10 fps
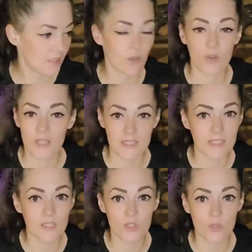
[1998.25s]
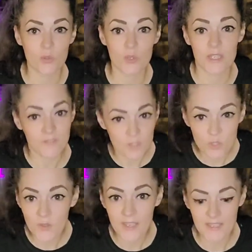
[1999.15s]
A great thing to do if you
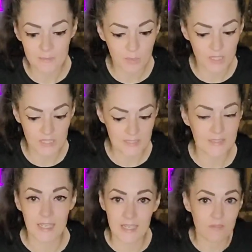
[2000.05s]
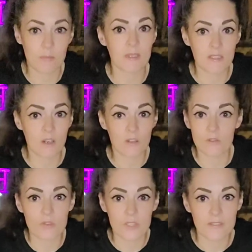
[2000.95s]
do that is put it inside of a big
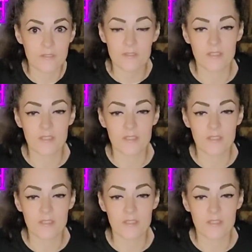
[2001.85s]
cauldron.